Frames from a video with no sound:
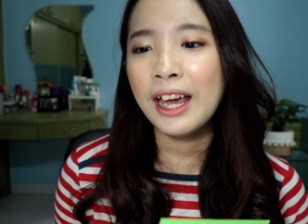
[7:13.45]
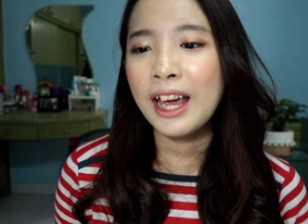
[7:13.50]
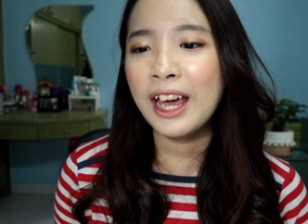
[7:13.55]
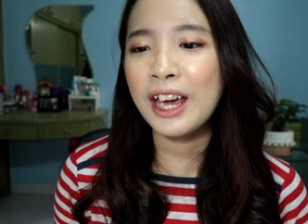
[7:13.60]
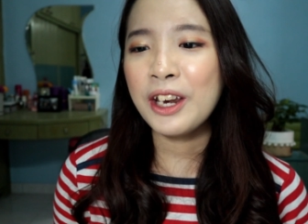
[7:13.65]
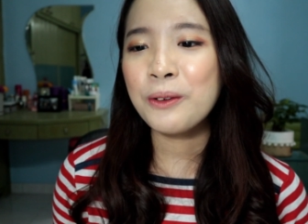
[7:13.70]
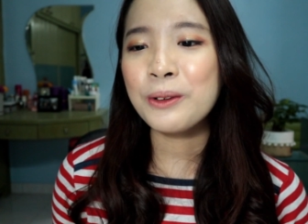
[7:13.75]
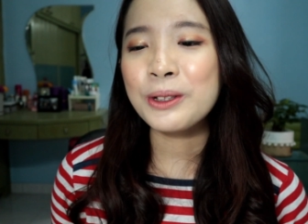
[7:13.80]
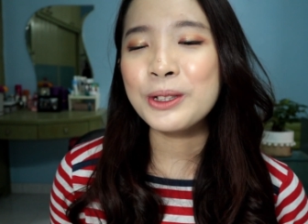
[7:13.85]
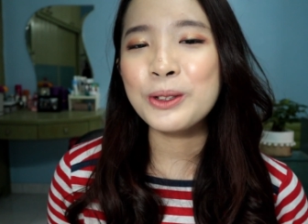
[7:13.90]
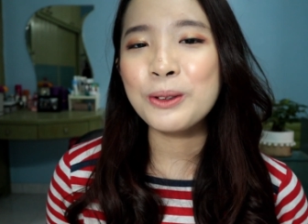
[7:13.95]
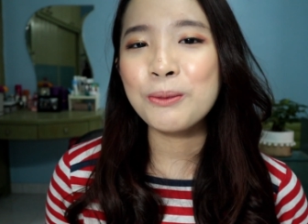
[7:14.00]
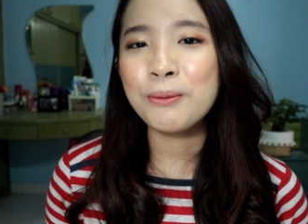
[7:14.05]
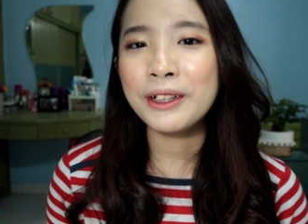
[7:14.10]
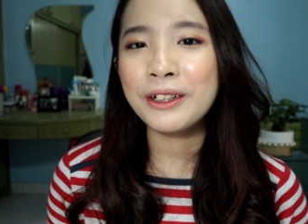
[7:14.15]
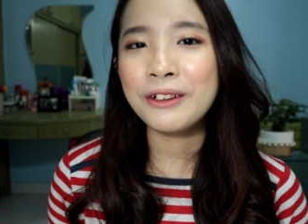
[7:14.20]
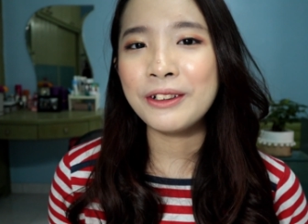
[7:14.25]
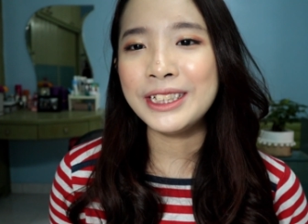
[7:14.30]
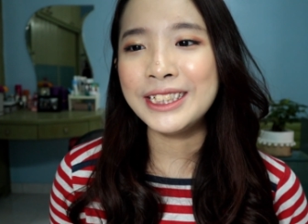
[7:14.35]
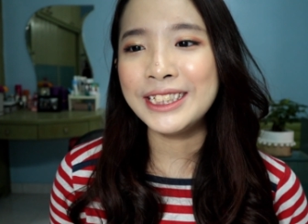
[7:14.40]
And it was
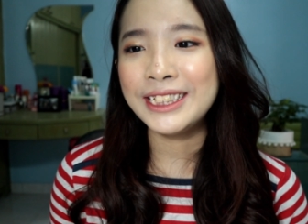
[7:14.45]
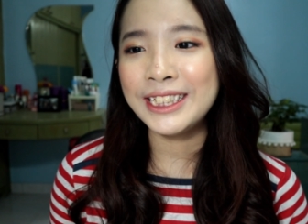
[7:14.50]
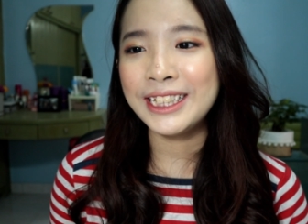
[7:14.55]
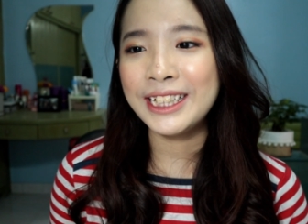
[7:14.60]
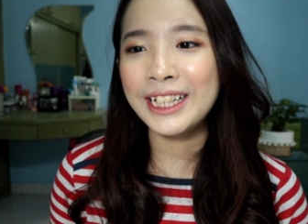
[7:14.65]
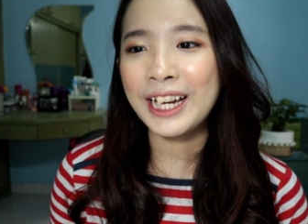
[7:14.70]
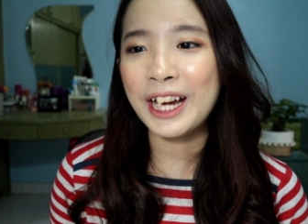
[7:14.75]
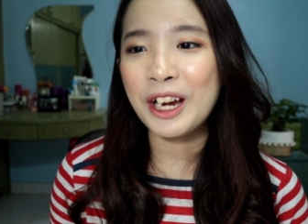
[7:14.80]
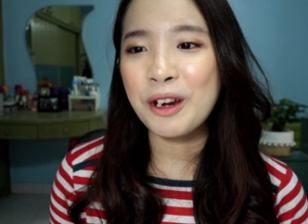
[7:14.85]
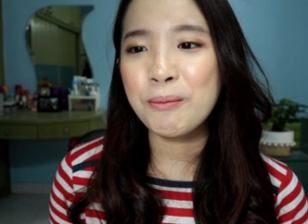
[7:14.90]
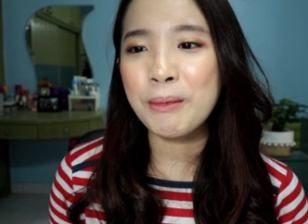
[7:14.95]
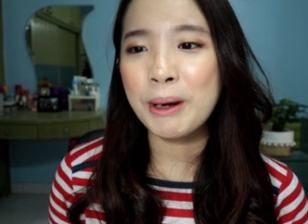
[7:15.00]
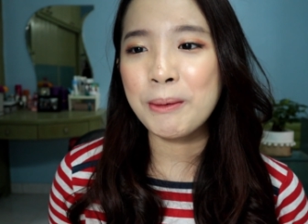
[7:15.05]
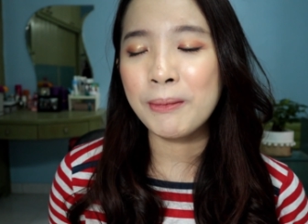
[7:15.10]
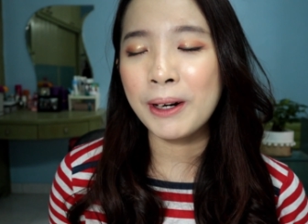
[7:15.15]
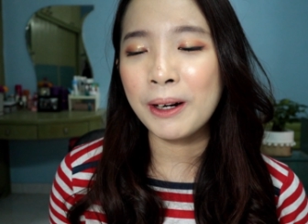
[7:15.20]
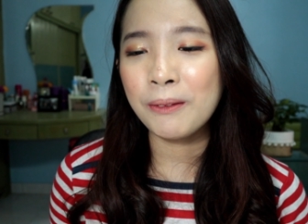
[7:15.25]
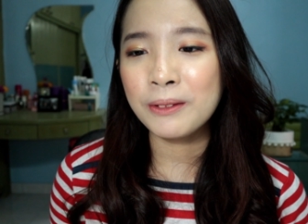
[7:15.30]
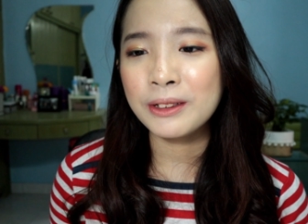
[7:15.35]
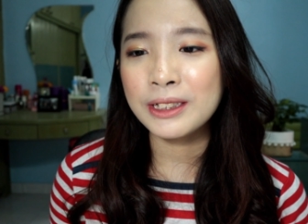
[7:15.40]
super cringy. Like my
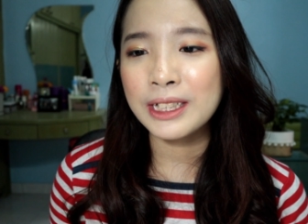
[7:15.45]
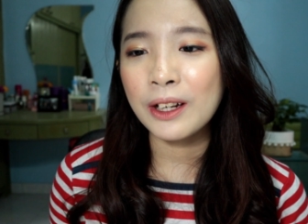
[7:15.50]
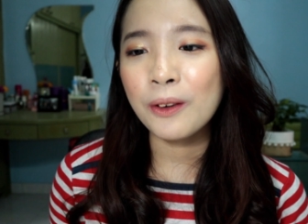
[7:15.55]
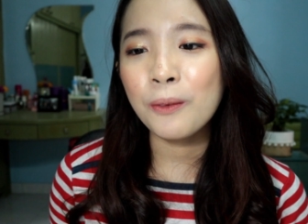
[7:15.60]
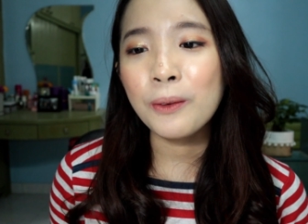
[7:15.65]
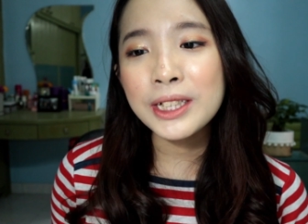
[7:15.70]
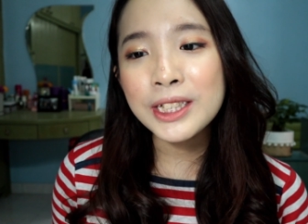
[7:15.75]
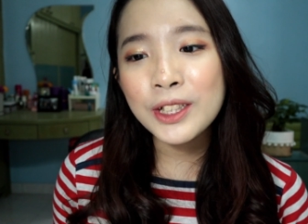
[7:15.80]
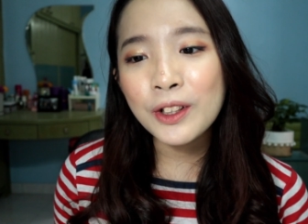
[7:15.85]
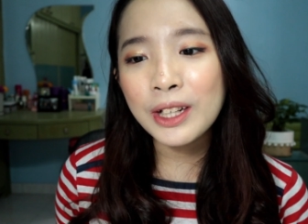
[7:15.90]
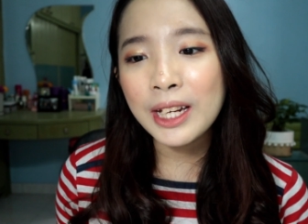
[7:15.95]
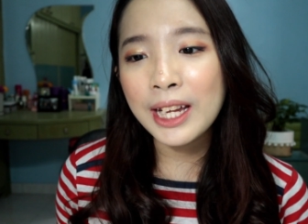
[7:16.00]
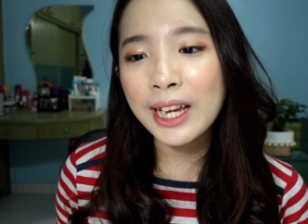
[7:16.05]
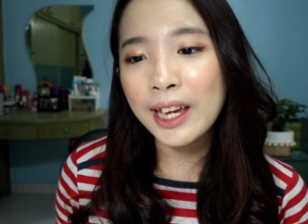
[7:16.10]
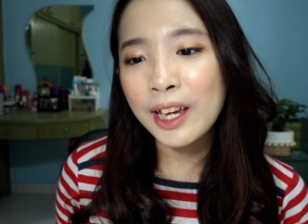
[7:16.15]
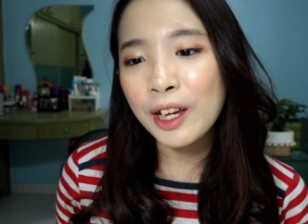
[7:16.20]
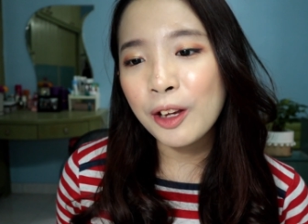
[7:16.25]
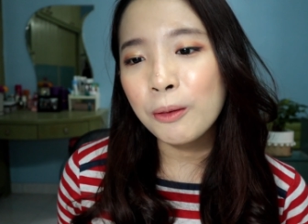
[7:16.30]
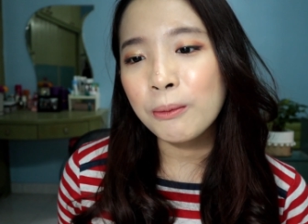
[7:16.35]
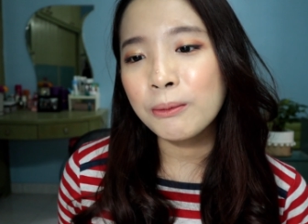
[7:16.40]
mom was like, what's your
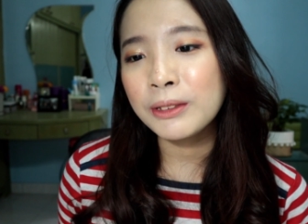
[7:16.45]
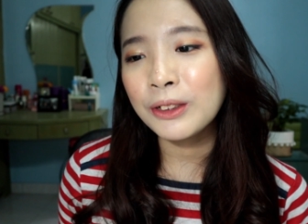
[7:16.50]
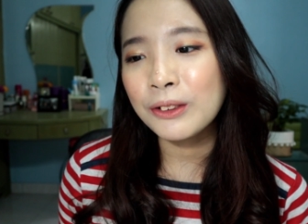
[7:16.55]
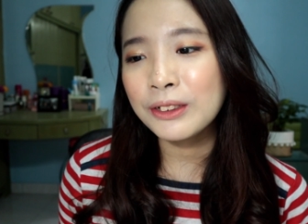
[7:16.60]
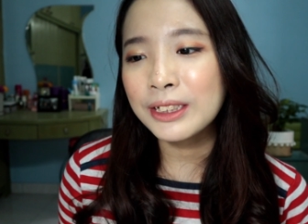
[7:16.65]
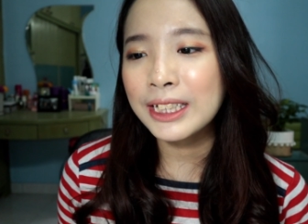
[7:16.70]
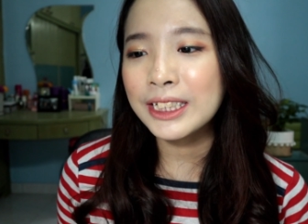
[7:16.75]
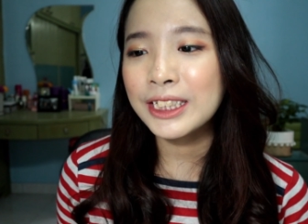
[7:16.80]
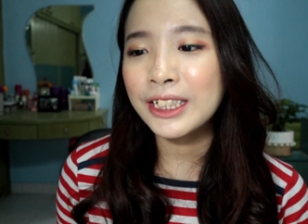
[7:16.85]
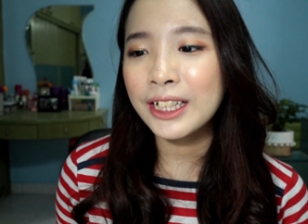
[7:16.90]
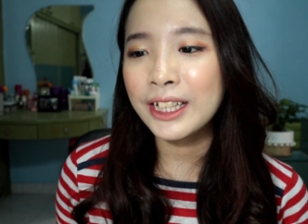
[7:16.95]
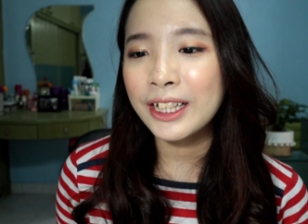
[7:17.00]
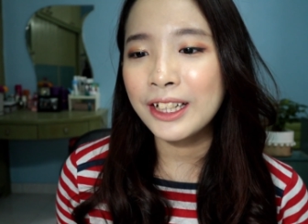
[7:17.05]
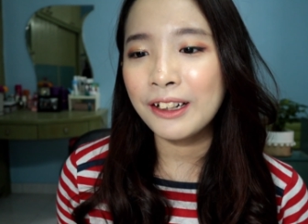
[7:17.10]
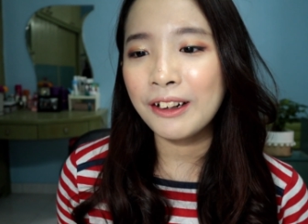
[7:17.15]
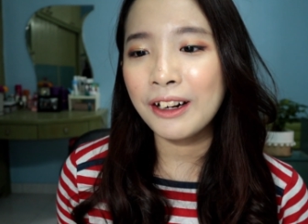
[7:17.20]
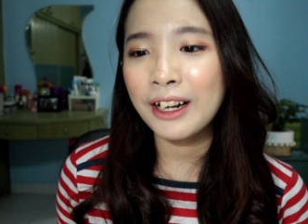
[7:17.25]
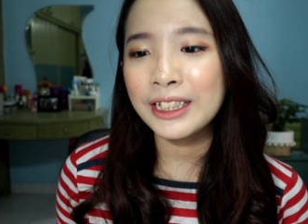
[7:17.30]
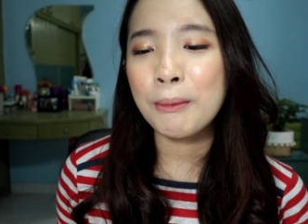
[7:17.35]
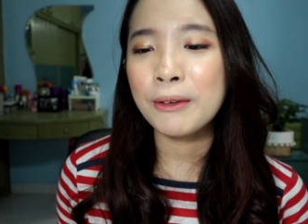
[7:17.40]
name? She was like,
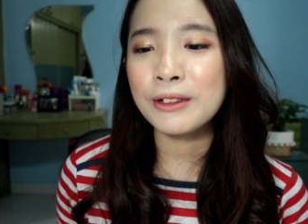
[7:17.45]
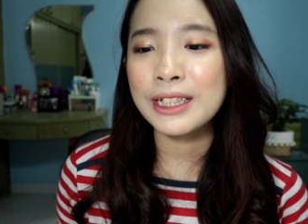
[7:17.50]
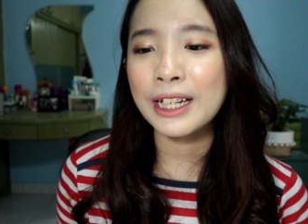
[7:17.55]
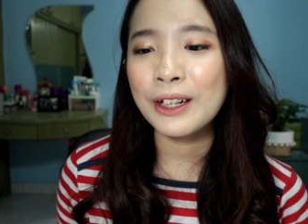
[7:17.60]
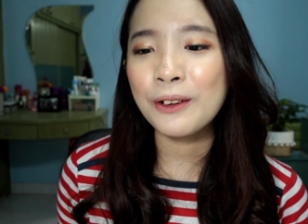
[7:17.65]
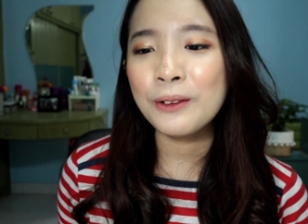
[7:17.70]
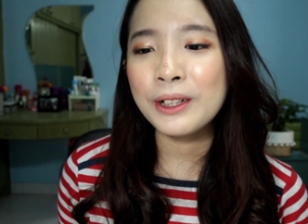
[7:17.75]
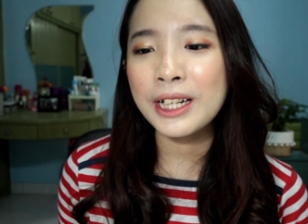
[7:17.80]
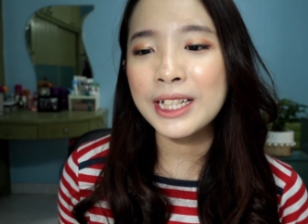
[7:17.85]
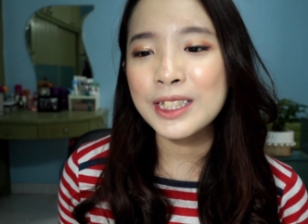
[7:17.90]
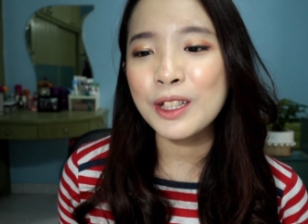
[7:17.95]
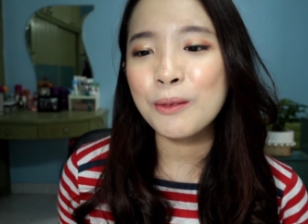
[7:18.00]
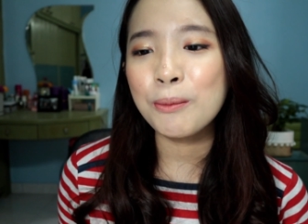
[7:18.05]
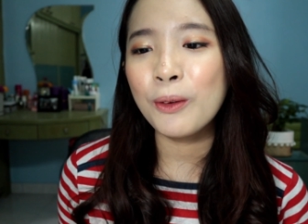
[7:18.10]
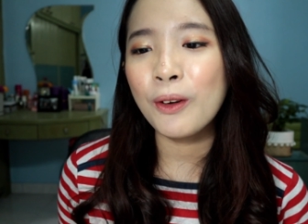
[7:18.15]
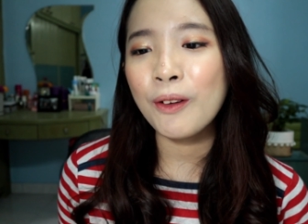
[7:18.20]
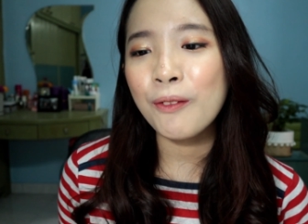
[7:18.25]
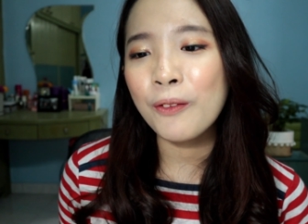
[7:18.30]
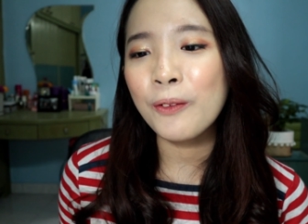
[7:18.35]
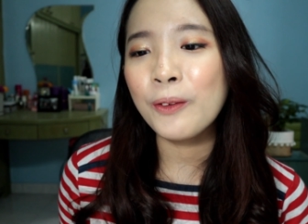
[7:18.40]
Shakira. My mom was like, oh, that's a
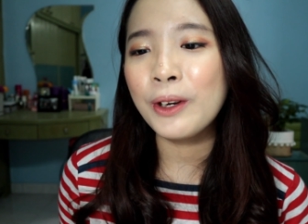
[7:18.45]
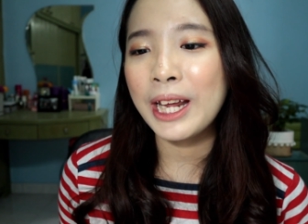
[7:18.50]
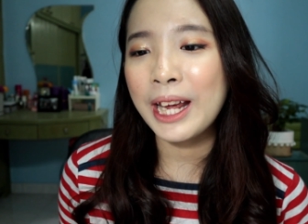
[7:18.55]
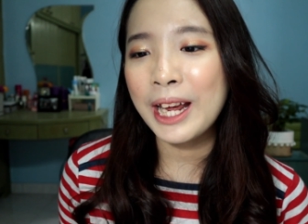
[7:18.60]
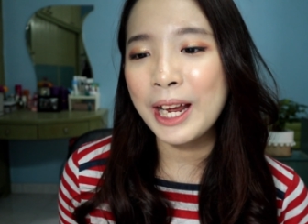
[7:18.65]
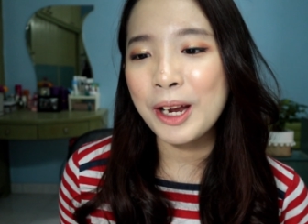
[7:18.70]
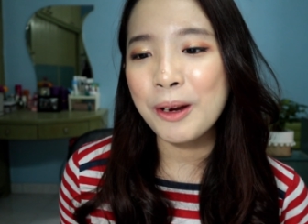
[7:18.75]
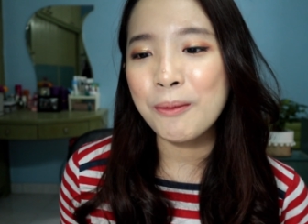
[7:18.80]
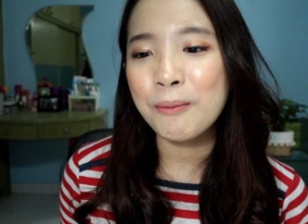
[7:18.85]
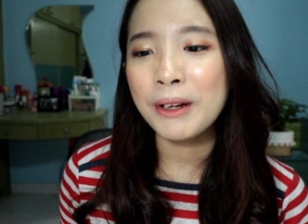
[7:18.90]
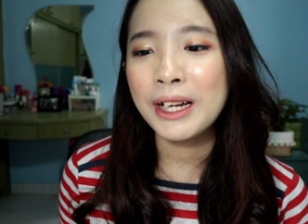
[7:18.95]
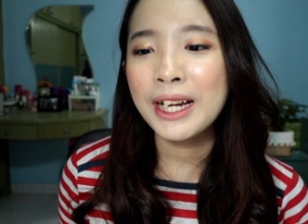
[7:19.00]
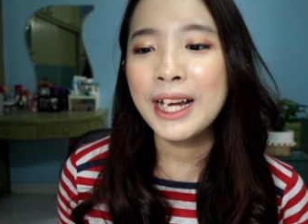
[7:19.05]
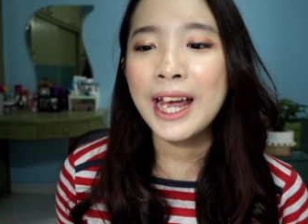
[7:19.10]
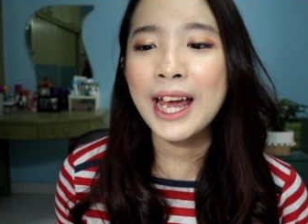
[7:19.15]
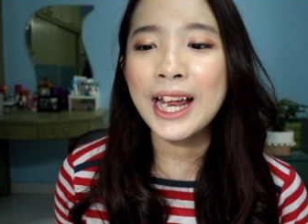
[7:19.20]
beautiful name.